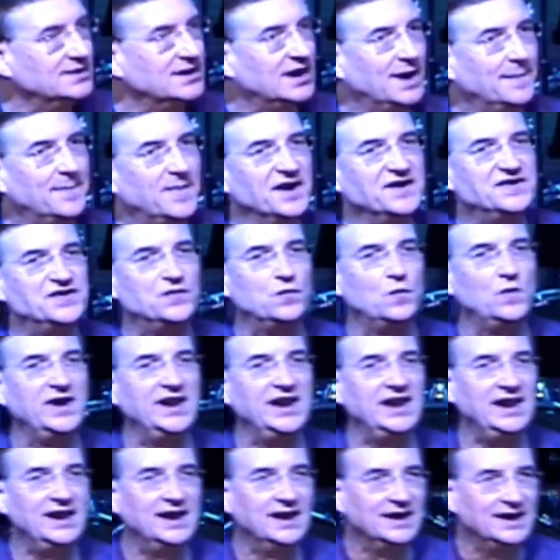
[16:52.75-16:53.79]
how much
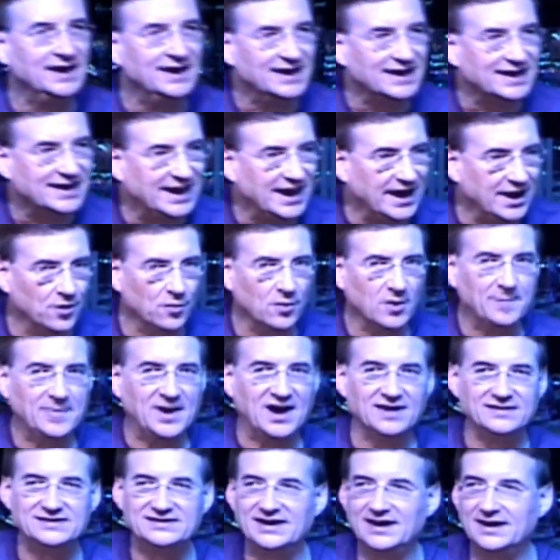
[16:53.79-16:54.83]
we care
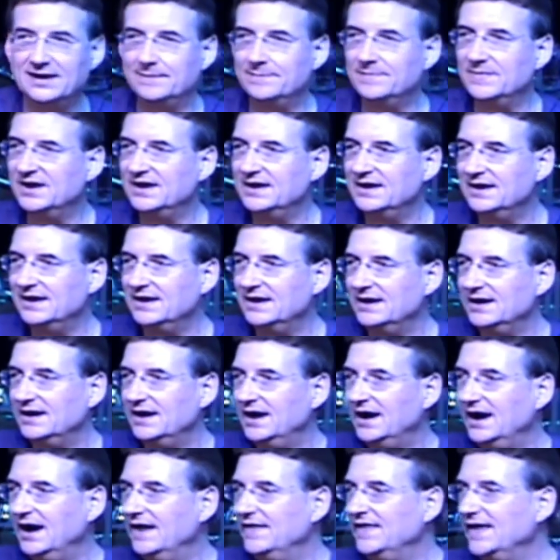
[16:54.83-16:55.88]
about them,
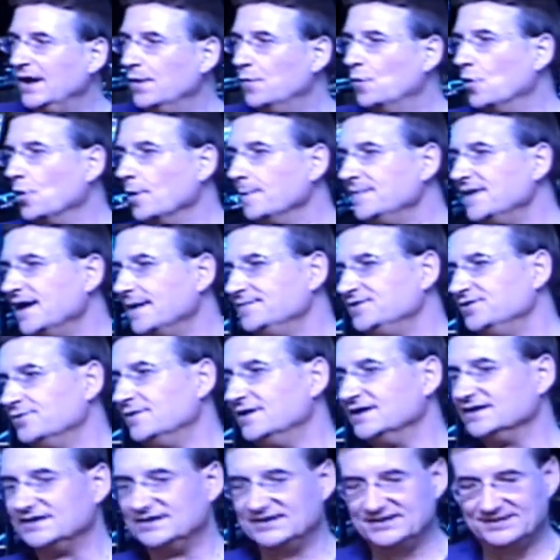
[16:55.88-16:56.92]
and they warmed up to
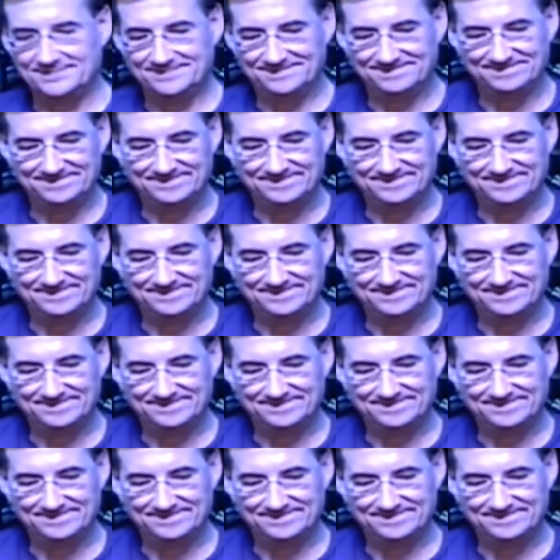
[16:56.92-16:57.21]
us.